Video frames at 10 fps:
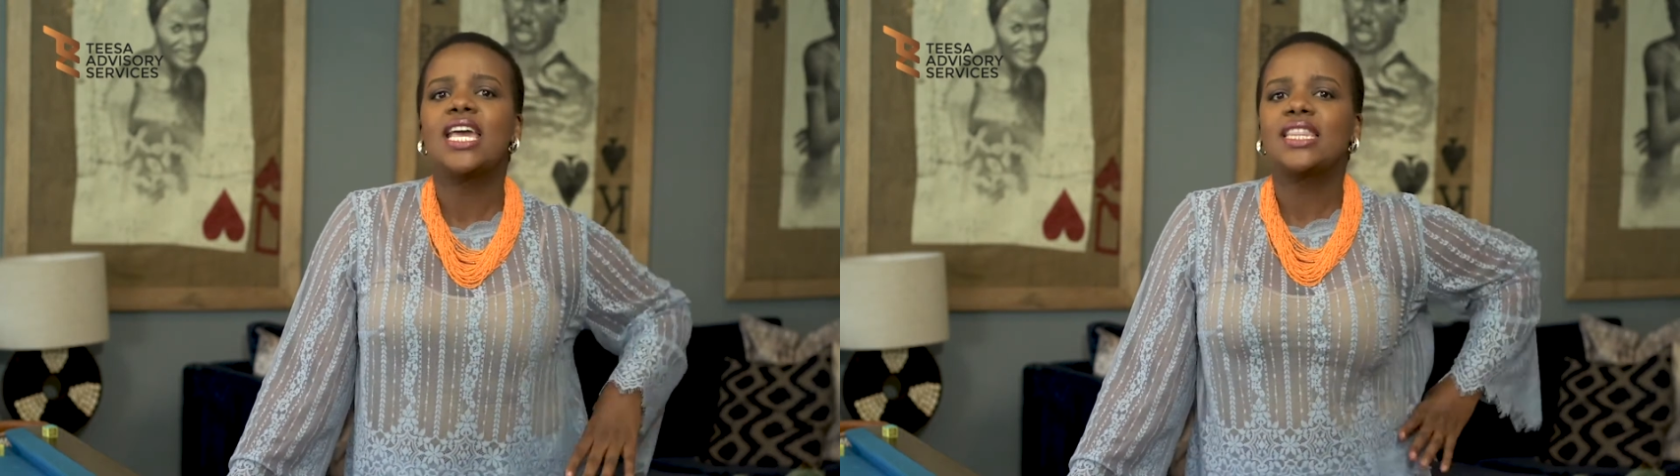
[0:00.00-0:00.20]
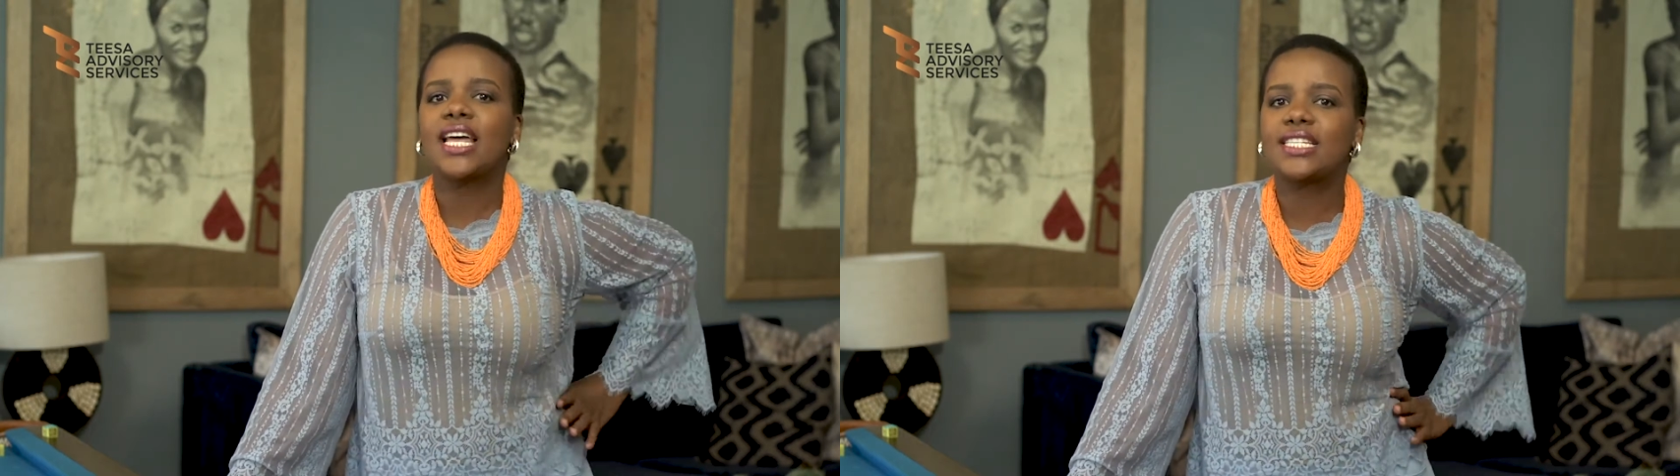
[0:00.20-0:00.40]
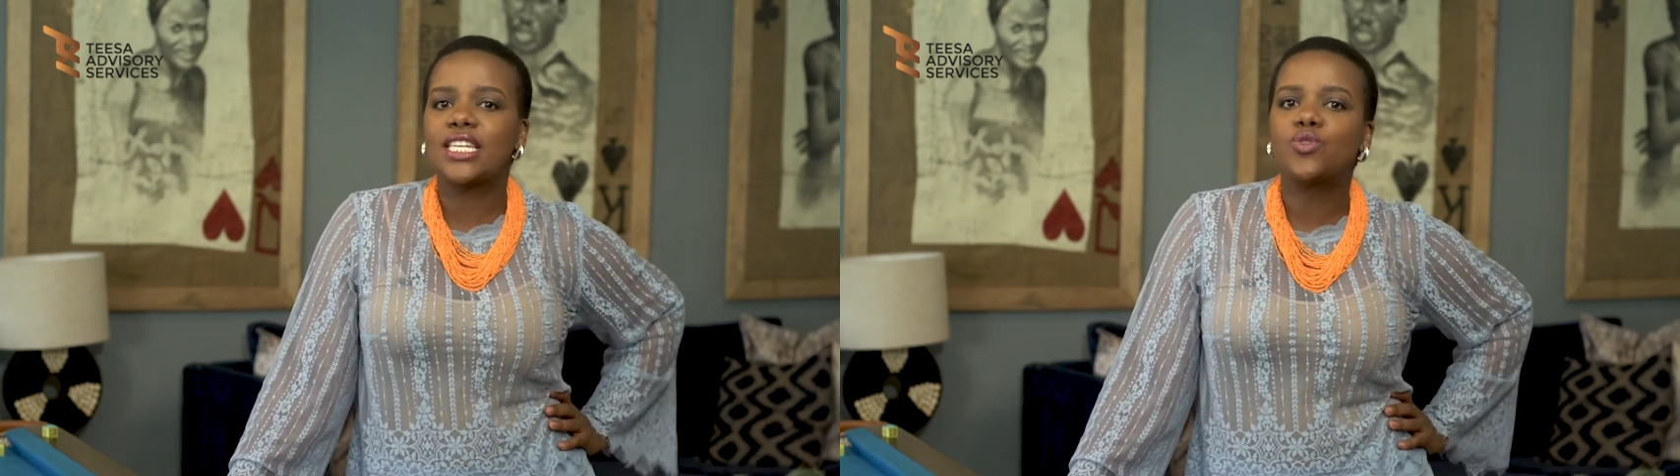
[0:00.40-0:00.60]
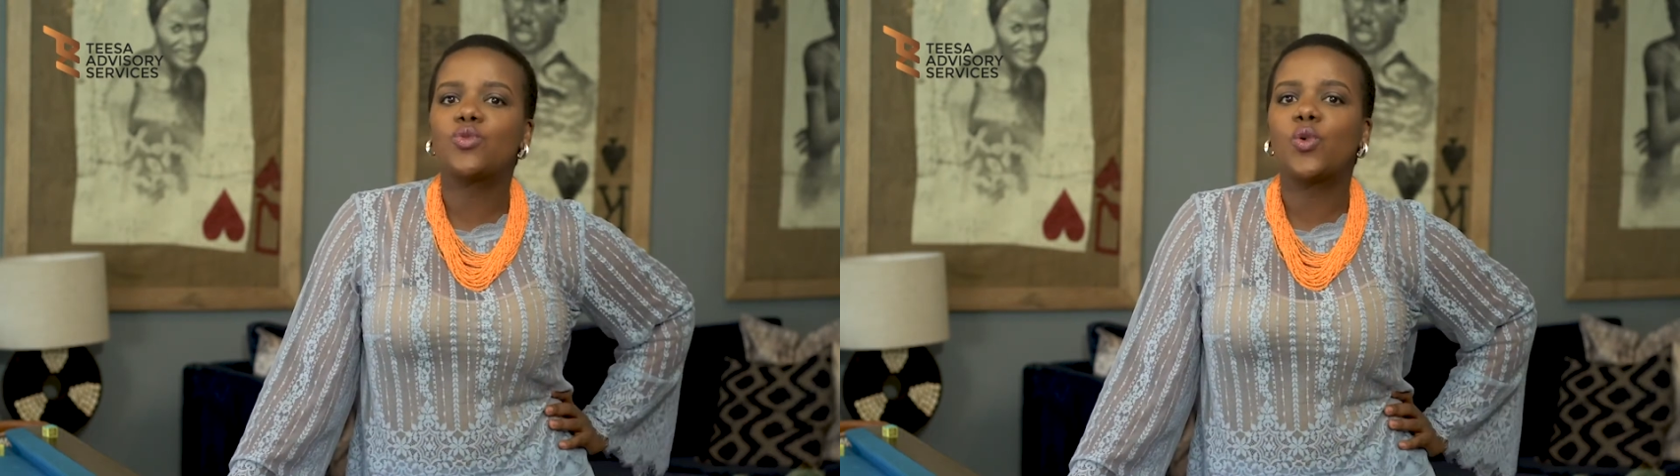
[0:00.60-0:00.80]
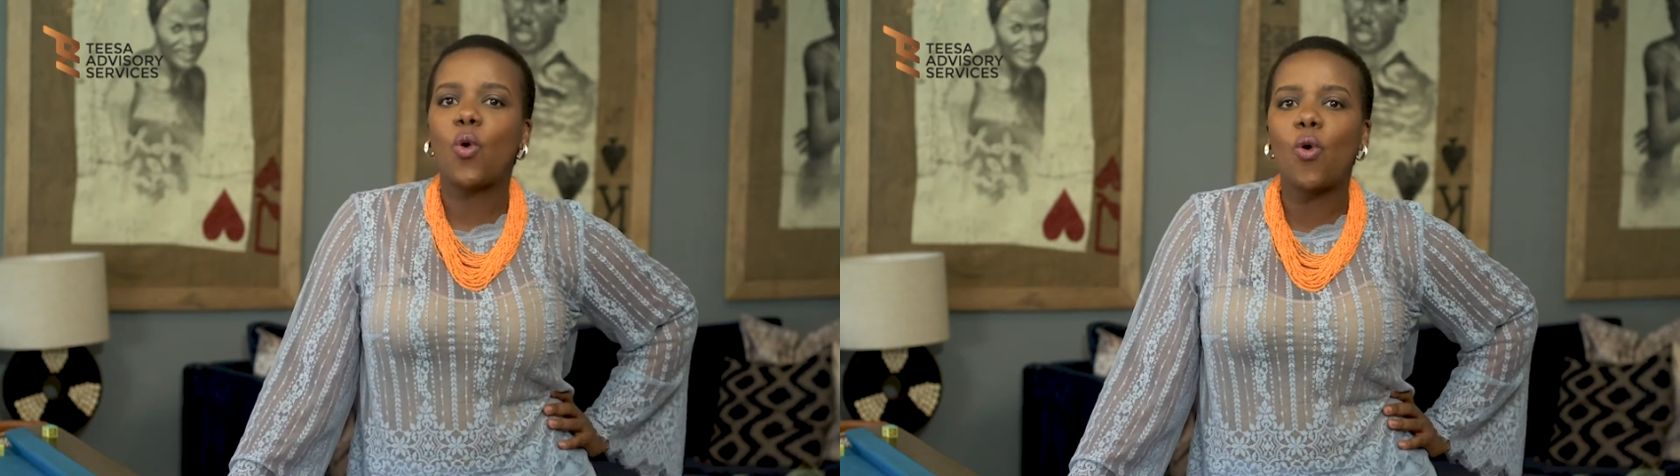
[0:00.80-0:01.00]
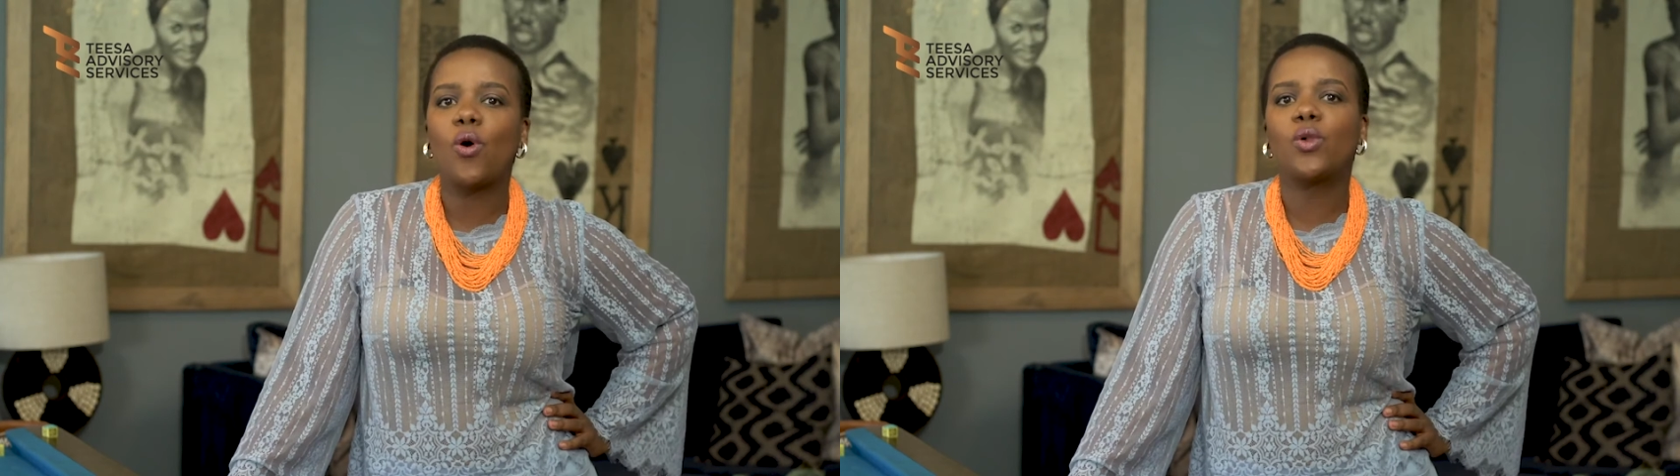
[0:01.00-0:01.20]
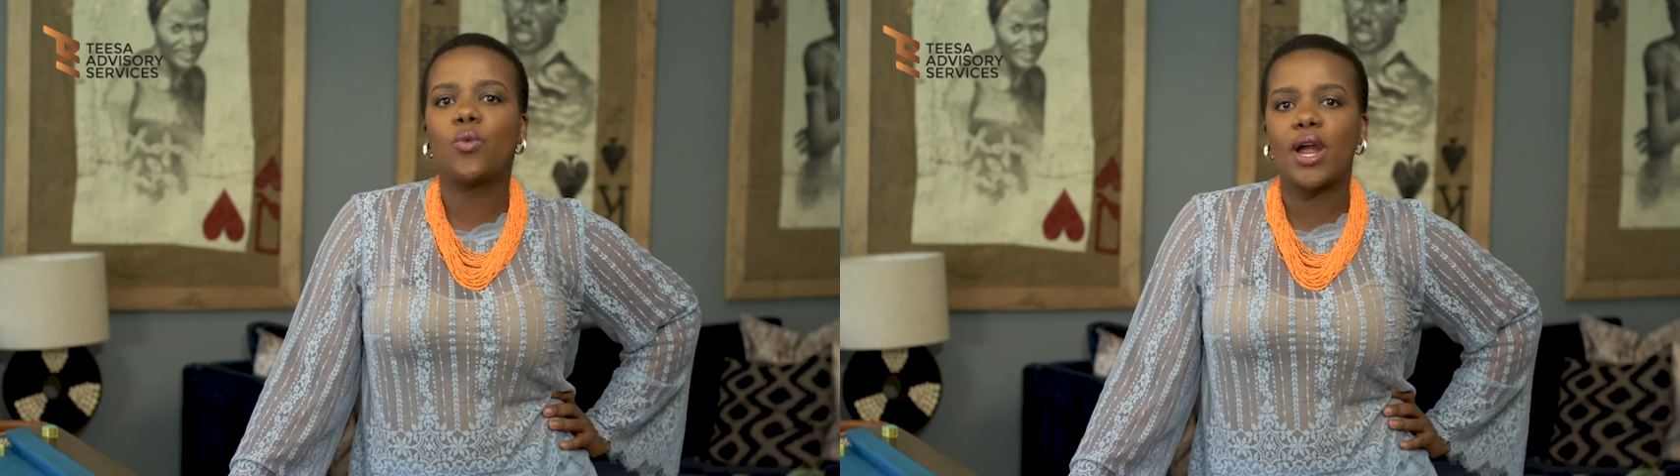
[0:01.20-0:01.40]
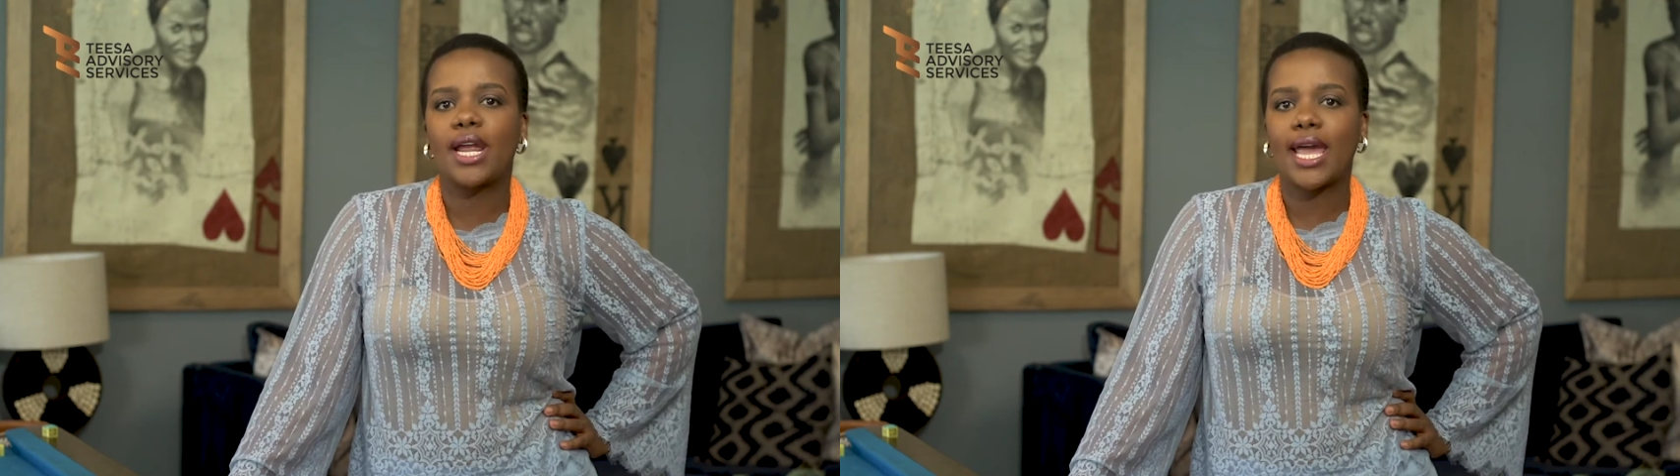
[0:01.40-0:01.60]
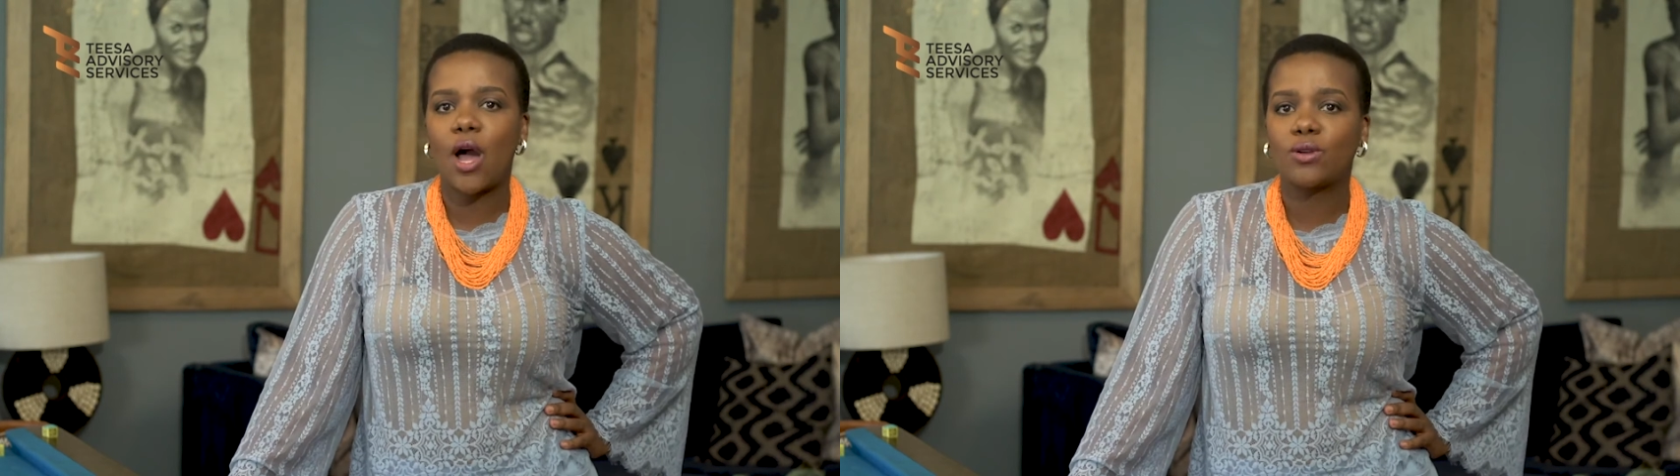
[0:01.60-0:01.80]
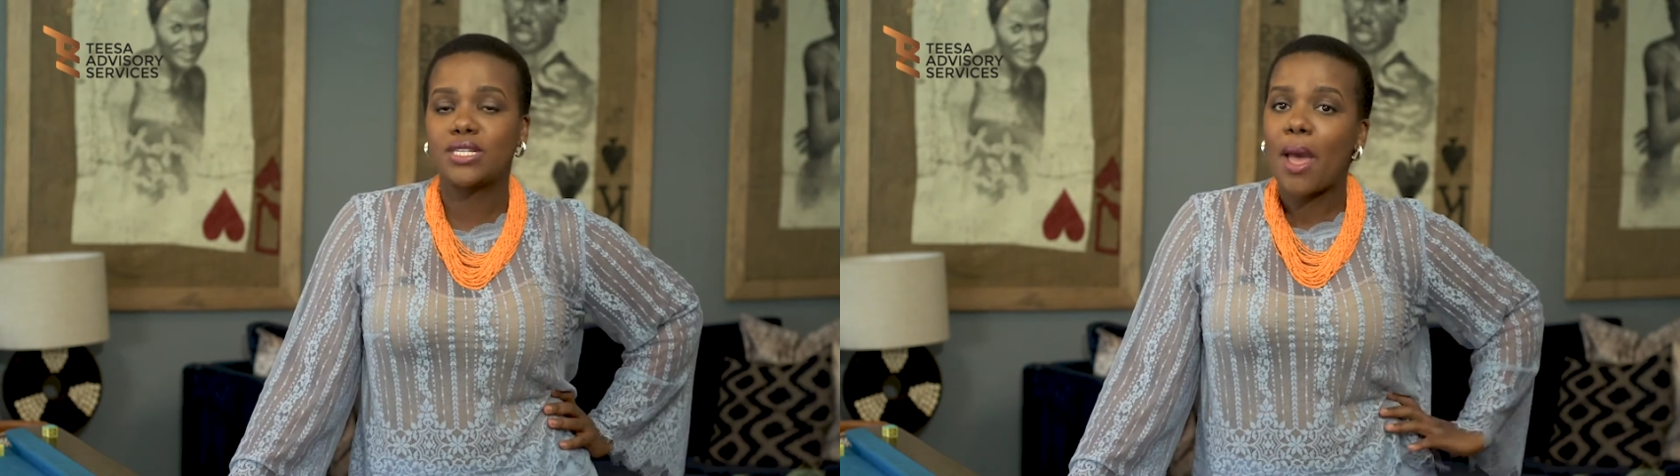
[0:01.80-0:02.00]
that it will all work
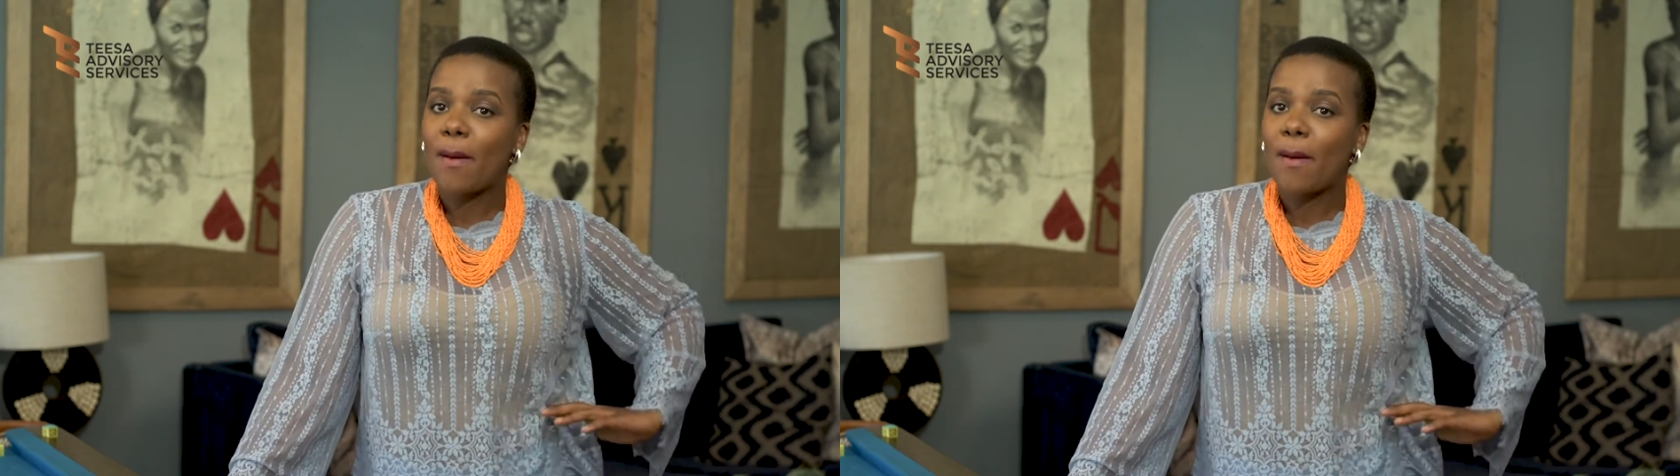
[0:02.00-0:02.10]
out,